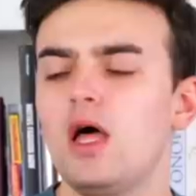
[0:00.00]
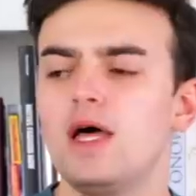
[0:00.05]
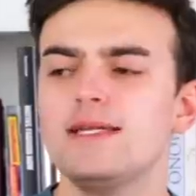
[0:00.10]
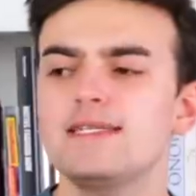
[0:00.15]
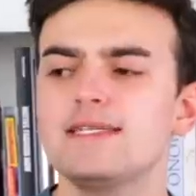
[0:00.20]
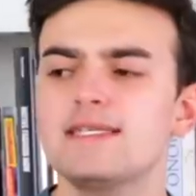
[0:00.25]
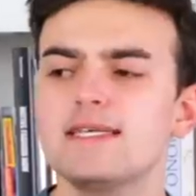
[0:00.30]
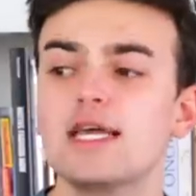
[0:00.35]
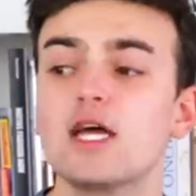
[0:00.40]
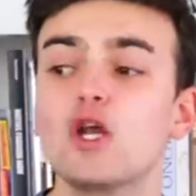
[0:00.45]

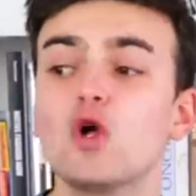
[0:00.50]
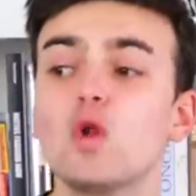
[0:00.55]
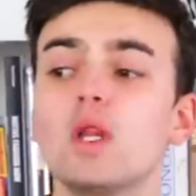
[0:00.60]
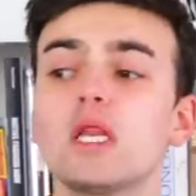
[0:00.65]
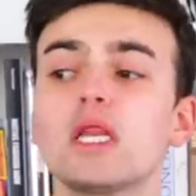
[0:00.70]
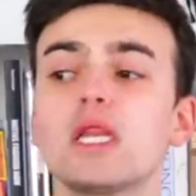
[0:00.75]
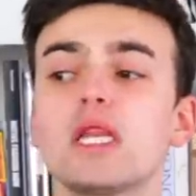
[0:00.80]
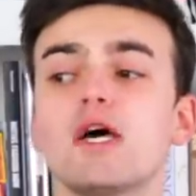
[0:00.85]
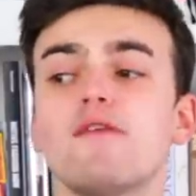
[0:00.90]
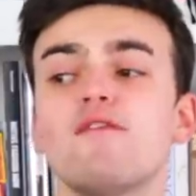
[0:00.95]
honestly, I don't
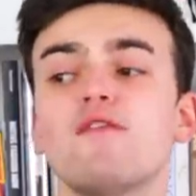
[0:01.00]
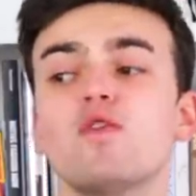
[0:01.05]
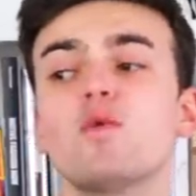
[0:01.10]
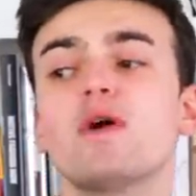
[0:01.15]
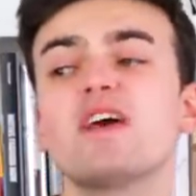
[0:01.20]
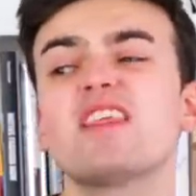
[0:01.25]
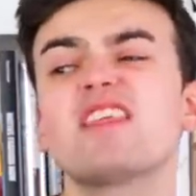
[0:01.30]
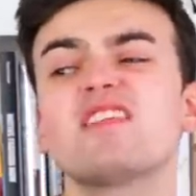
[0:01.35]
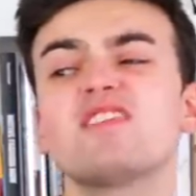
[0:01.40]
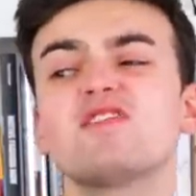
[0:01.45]
love the
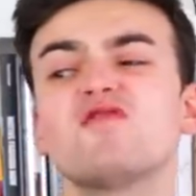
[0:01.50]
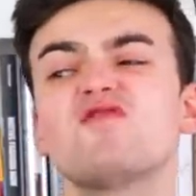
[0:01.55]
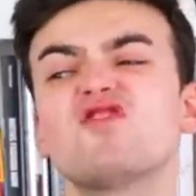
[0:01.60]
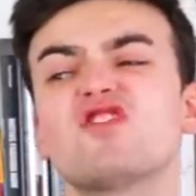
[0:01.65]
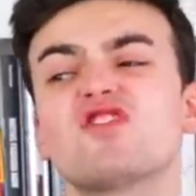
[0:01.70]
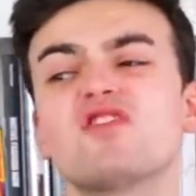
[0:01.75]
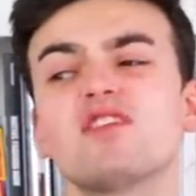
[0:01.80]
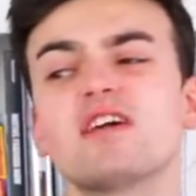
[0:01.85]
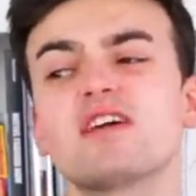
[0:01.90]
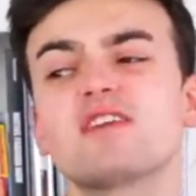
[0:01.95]
way that the
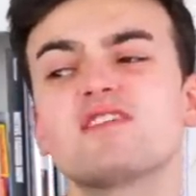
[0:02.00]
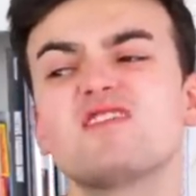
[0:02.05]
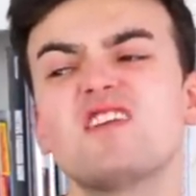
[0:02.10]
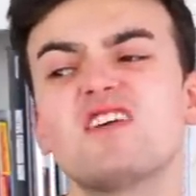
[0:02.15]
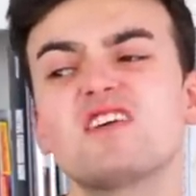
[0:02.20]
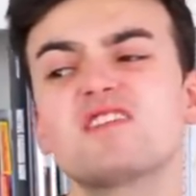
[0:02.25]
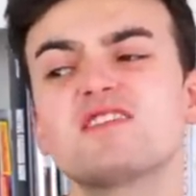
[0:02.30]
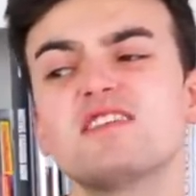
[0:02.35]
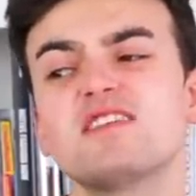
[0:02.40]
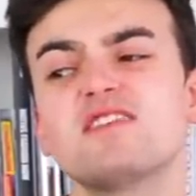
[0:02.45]
turtleneck
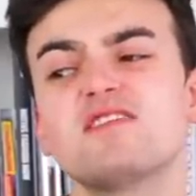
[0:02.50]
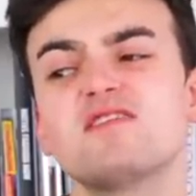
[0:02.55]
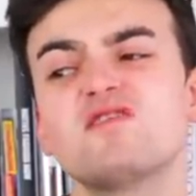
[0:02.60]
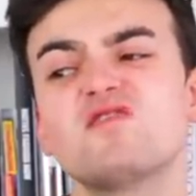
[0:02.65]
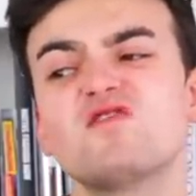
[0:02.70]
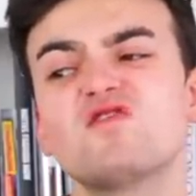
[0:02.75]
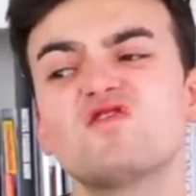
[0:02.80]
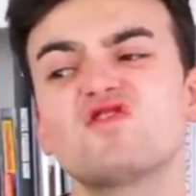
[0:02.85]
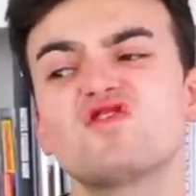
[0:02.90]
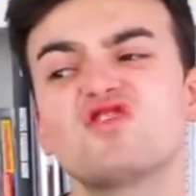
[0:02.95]
tucks into
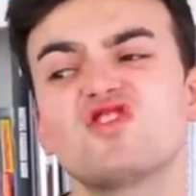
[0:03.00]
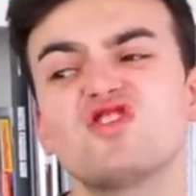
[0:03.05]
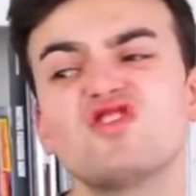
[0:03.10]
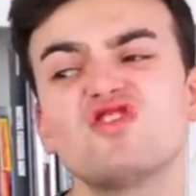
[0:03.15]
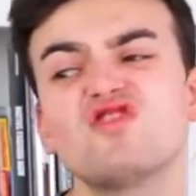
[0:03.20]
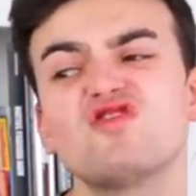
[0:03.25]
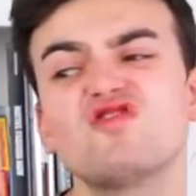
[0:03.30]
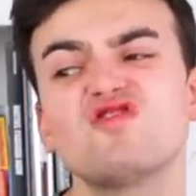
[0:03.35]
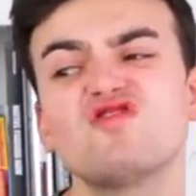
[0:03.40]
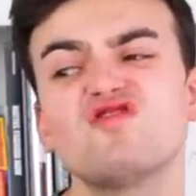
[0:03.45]
the
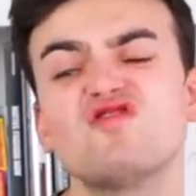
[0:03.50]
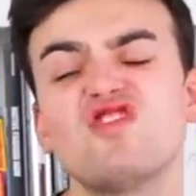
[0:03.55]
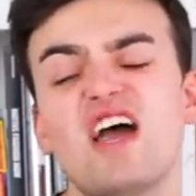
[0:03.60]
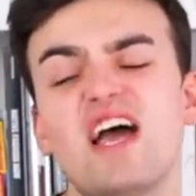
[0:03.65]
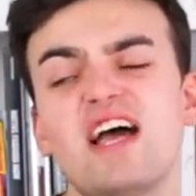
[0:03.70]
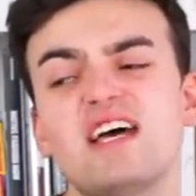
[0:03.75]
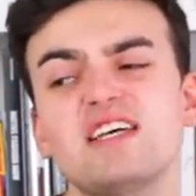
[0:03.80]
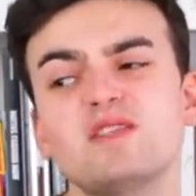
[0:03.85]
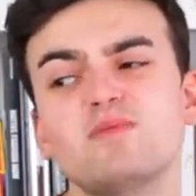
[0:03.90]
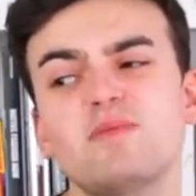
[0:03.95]
skirt
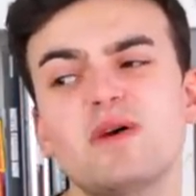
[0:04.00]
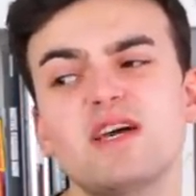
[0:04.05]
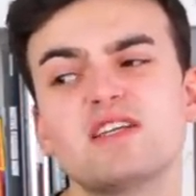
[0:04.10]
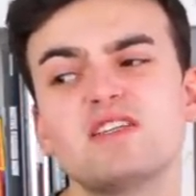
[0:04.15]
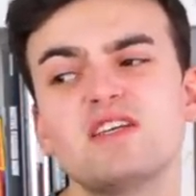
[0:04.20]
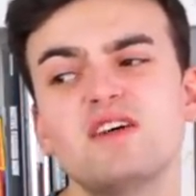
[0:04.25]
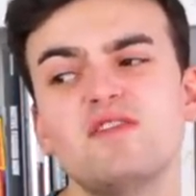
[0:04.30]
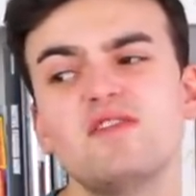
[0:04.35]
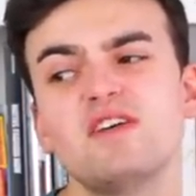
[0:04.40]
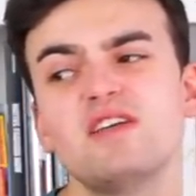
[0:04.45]

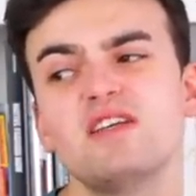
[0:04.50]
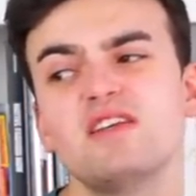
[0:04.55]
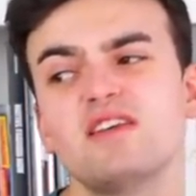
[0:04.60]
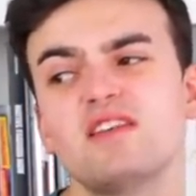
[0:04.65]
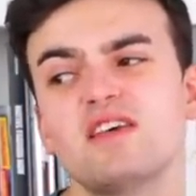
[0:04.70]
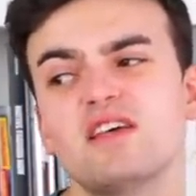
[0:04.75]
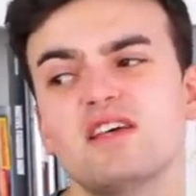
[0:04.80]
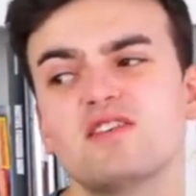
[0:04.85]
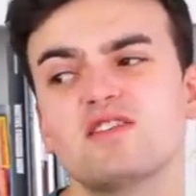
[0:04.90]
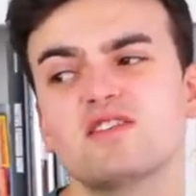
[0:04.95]
aspect of it. I
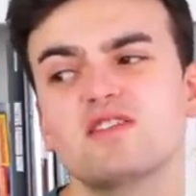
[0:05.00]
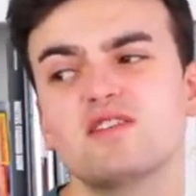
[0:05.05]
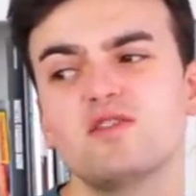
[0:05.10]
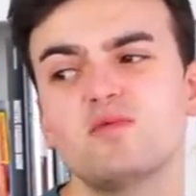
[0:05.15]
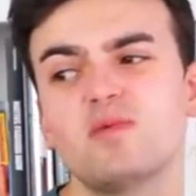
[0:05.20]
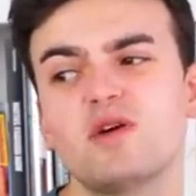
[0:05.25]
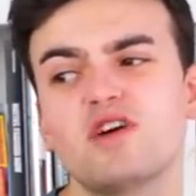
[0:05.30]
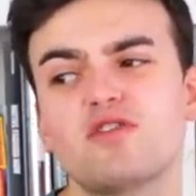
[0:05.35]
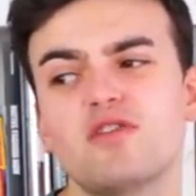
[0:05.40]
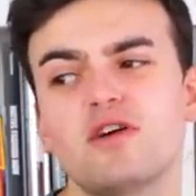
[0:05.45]
think it looks a
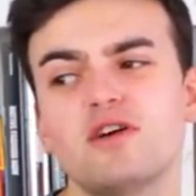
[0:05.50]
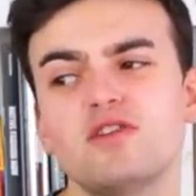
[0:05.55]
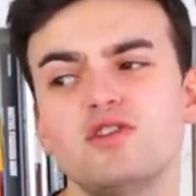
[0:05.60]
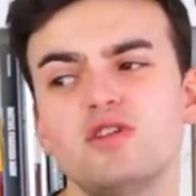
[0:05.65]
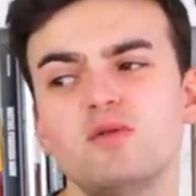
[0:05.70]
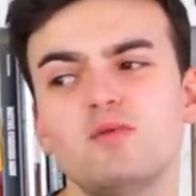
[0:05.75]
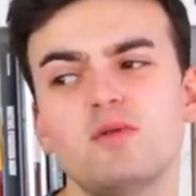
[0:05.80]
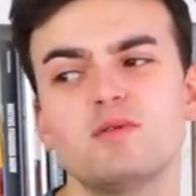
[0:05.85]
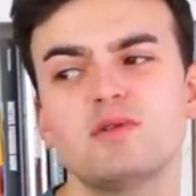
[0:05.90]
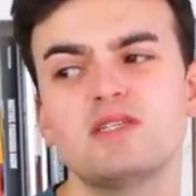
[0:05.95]
little bit
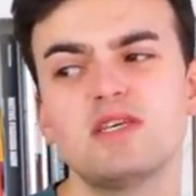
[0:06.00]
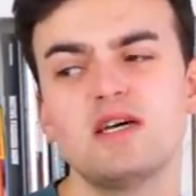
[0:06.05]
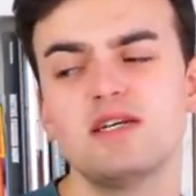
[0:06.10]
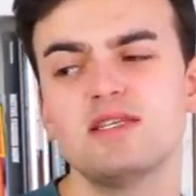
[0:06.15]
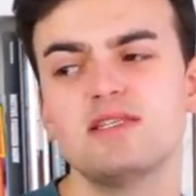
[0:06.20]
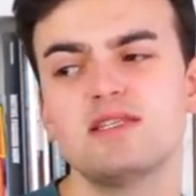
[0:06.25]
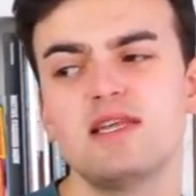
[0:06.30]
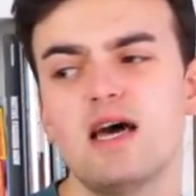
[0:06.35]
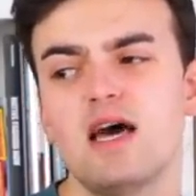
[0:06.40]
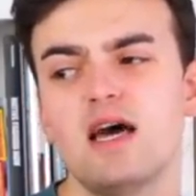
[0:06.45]
crunchy, but
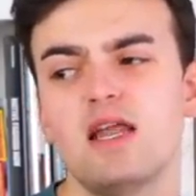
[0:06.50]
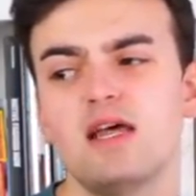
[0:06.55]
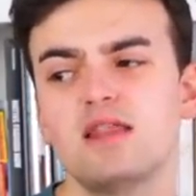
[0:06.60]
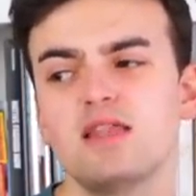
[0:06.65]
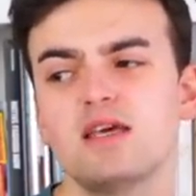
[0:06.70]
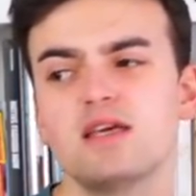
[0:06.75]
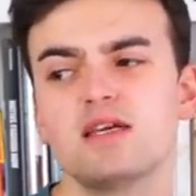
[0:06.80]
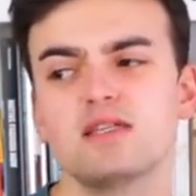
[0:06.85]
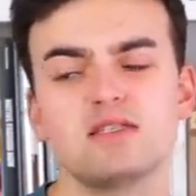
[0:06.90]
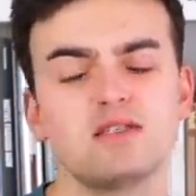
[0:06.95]
besides that, I
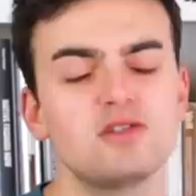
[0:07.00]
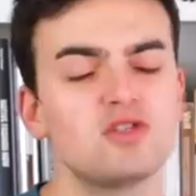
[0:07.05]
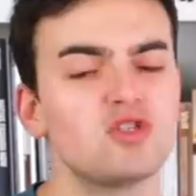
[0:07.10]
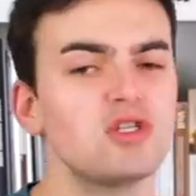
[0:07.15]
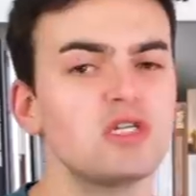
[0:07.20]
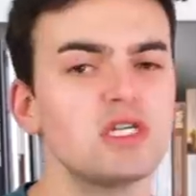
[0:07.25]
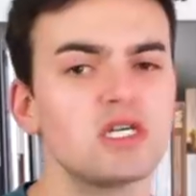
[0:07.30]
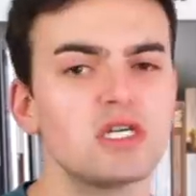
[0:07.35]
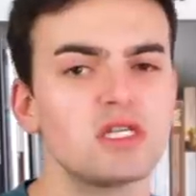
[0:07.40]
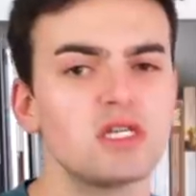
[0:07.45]
think it's an
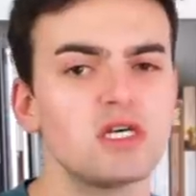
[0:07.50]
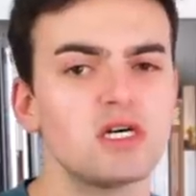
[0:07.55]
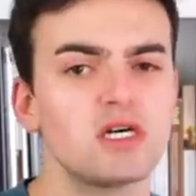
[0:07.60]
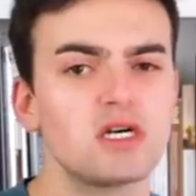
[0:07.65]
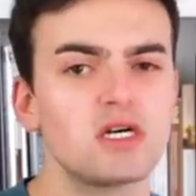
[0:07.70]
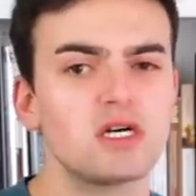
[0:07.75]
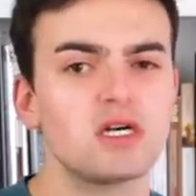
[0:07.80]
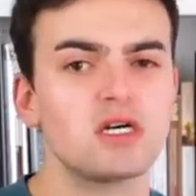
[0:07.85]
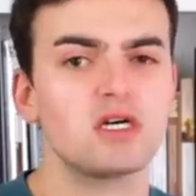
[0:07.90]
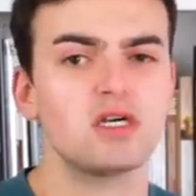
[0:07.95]
intriguing
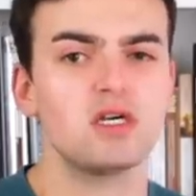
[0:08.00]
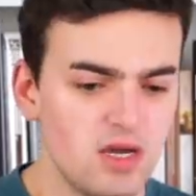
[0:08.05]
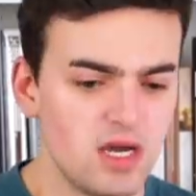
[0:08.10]
look.